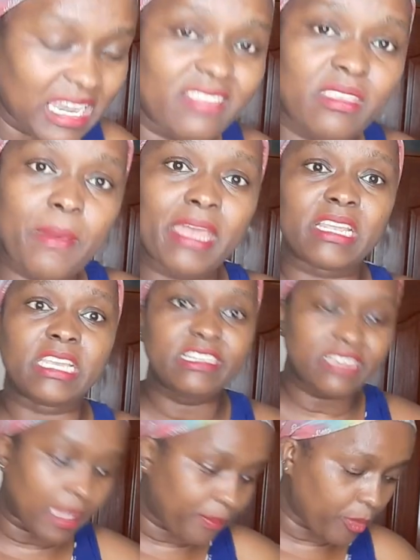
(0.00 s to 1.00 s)
Na si
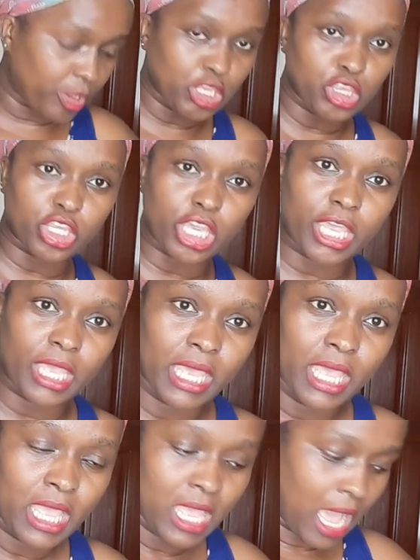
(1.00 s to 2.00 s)
Marikiti hapo inje,
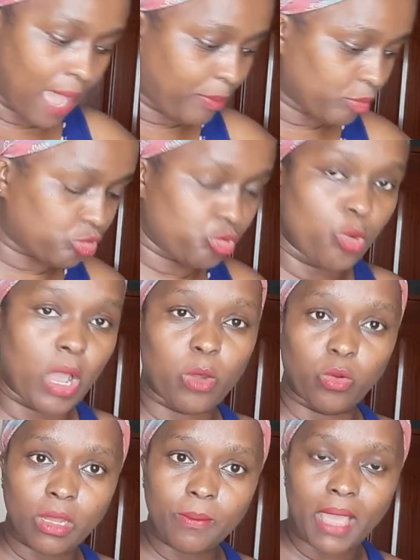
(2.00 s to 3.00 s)
hapo sijui
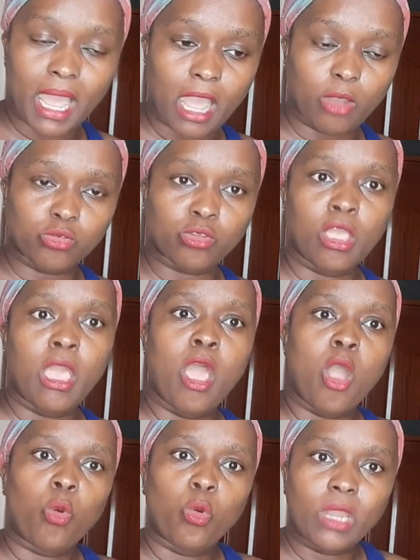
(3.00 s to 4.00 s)
wakulima house.
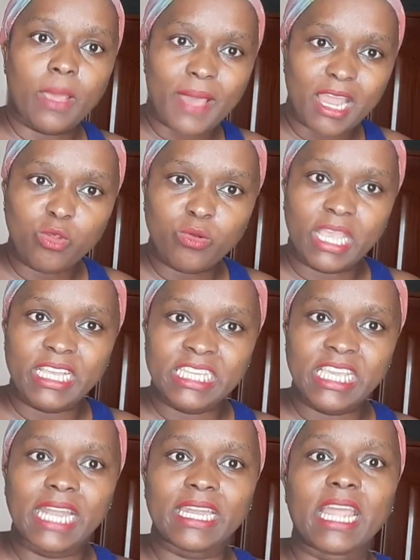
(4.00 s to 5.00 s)
Kuna mali
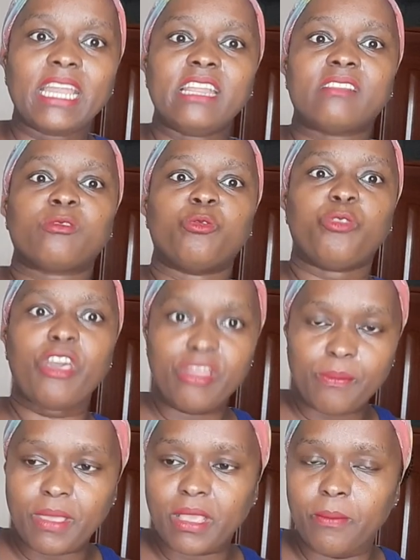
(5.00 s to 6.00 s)
unaingia ndani, it's
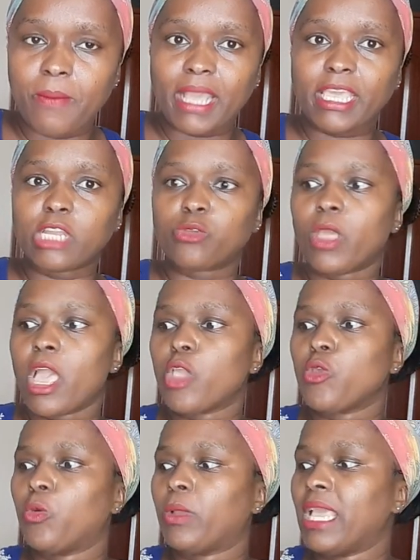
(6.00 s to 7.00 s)
very big market
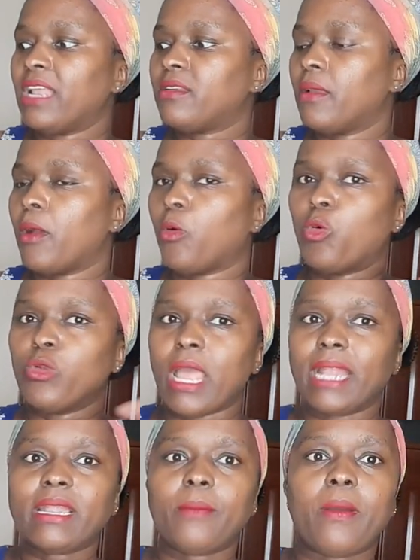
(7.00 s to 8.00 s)
where you get, kuna
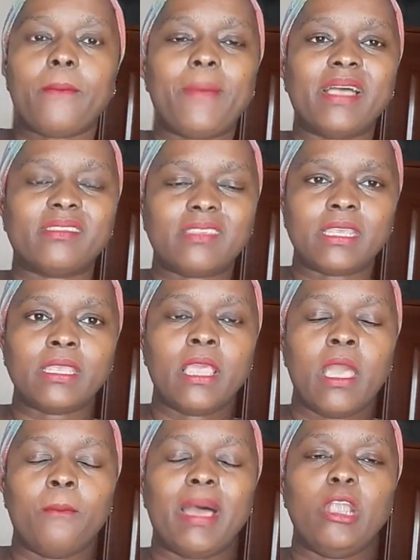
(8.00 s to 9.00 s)
hata mabasi,
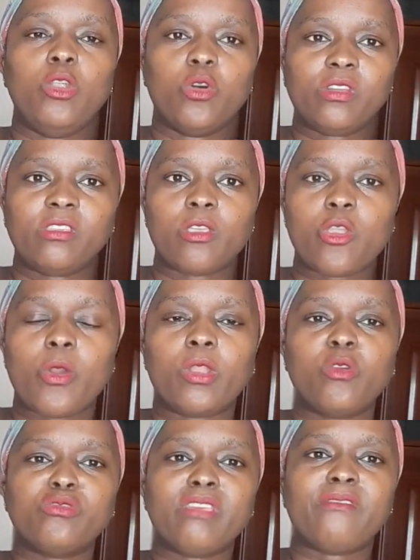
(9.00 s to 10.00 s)
malori zenye
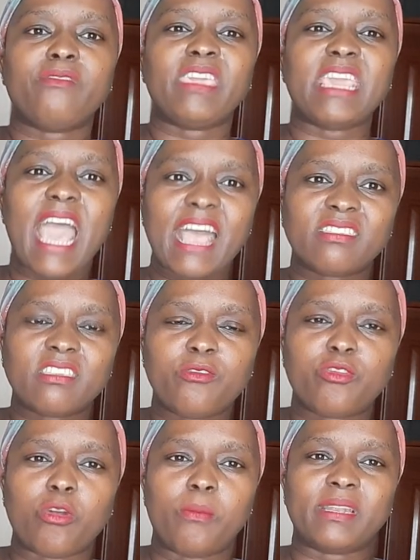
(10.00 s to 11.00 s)
wanauza viazi
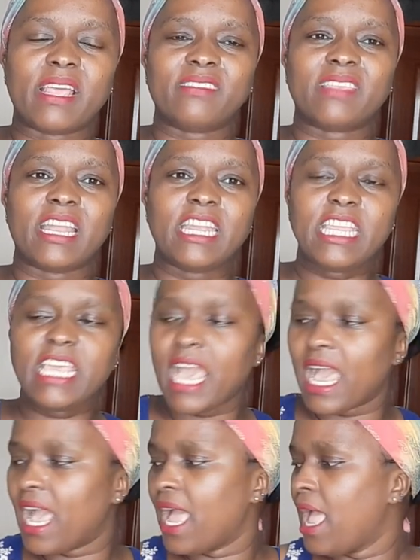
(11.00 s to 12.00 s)
from
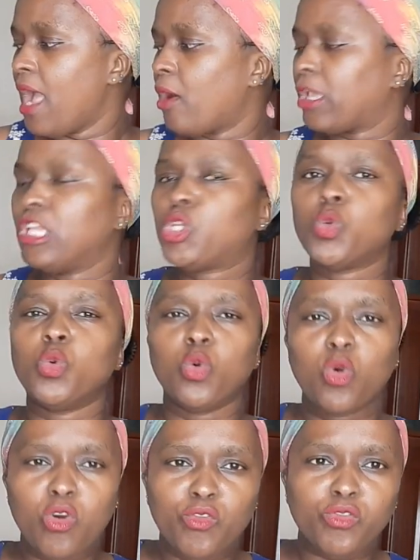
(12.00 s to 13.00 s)
Tanzania,
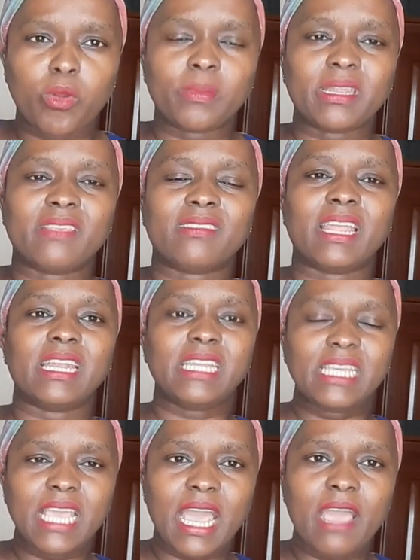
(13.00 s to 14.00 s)
kitungu from
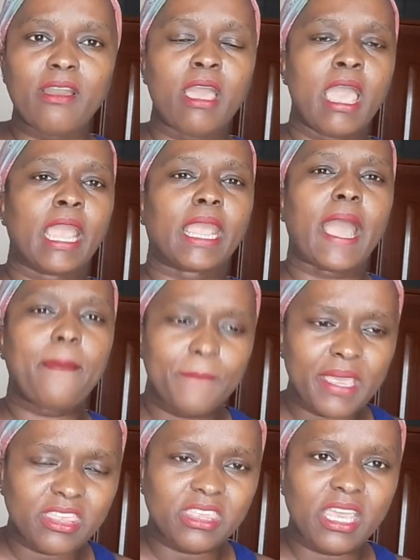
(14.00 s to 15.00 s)
Tanzania,
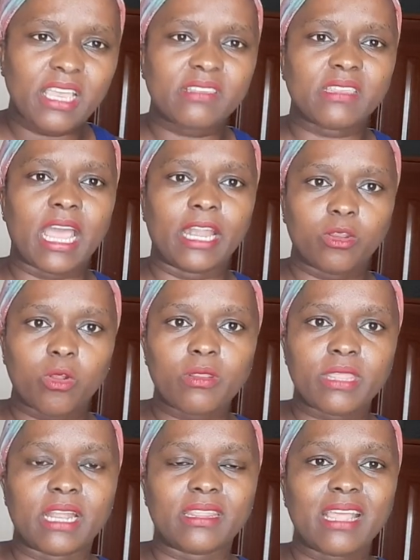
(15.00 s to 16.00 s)
cabbages and
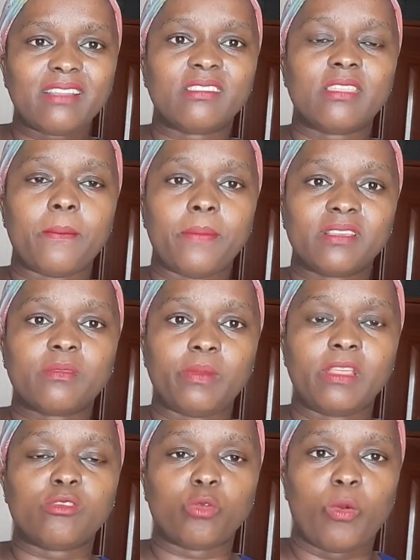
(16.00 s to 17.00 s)
all that. That is the best
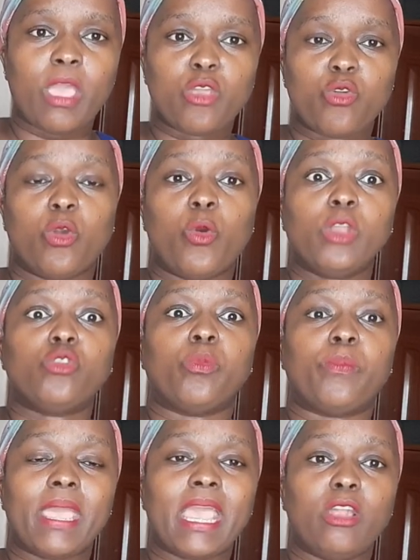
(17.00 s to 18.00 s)
place where you're going to
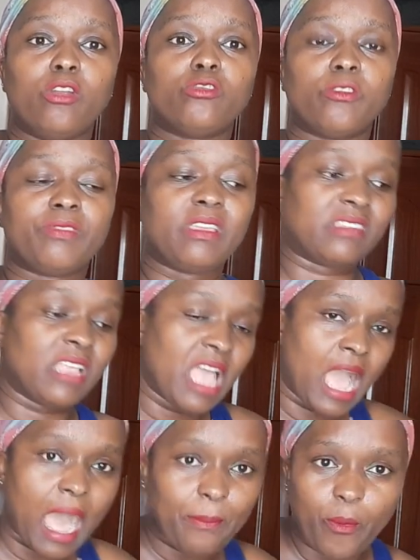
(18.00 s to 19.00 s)
buy a lot of things.
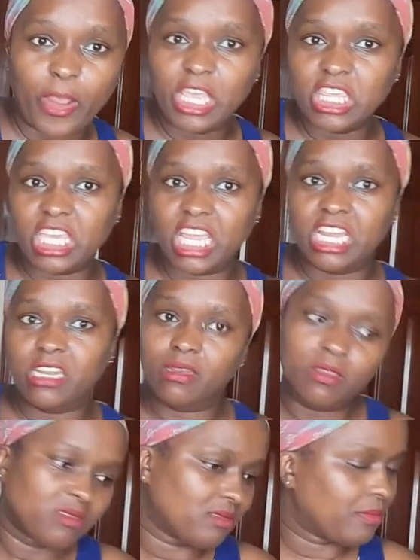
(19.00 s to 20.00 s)
Hapo inje,
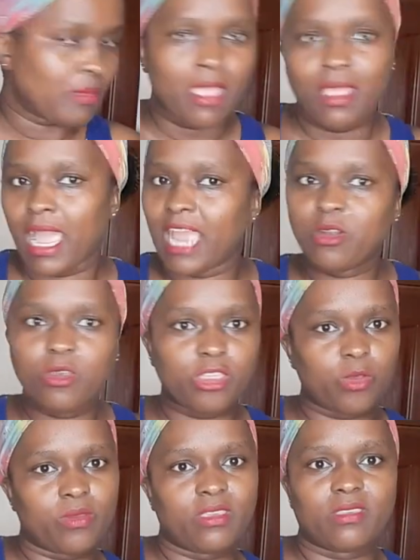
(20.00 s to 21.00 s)
I don't
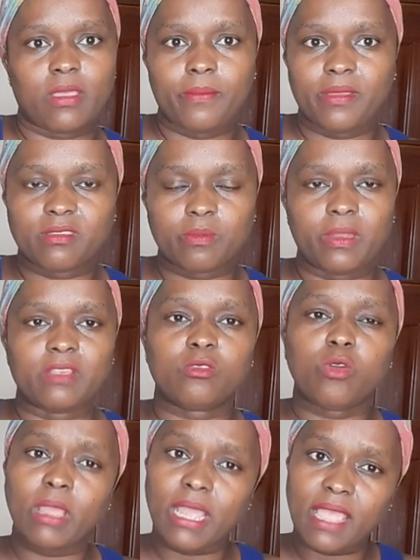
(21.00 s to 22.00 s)
think that is the best place.
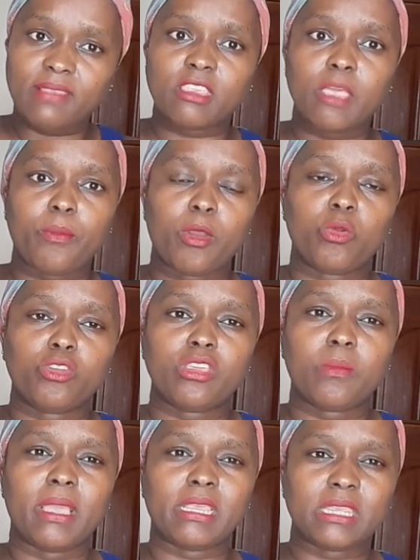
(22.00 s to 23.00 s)
So guys, keep on
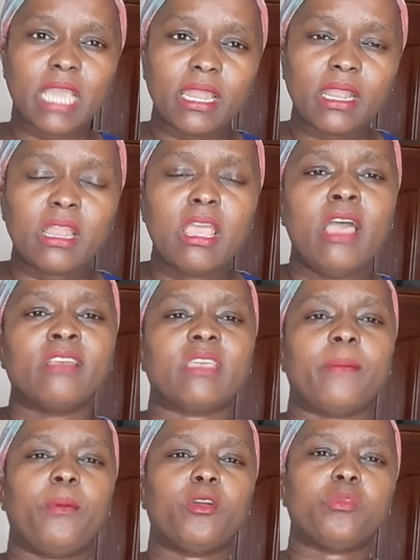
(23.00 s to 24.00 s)
watching my channel.
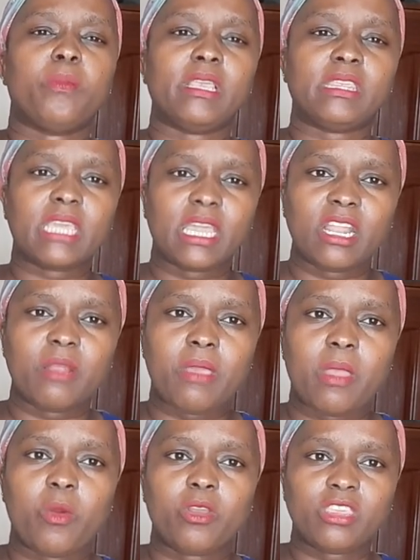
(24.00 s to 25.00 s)
Support my channel
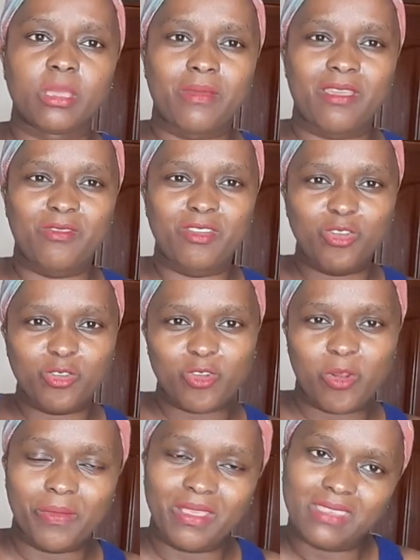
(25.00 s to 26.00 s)
by watching my videos
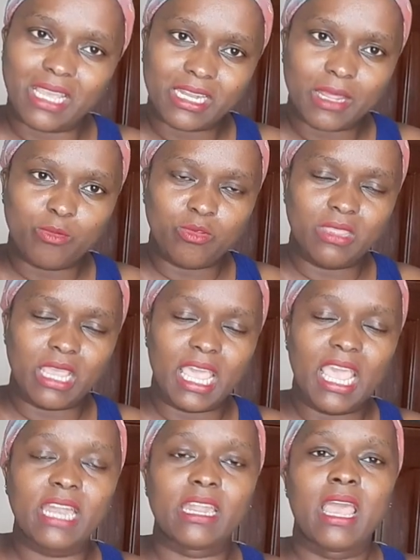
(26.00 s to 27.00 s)
from the start up to the
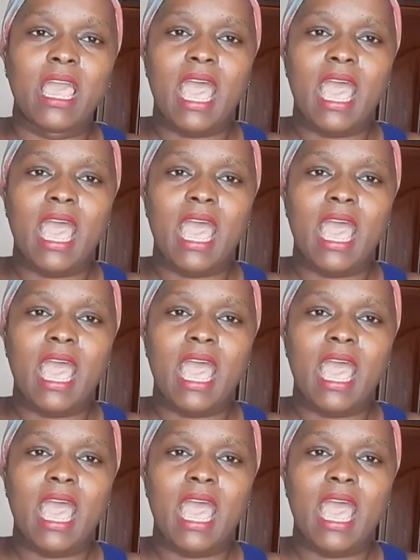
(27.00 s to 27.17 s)
end.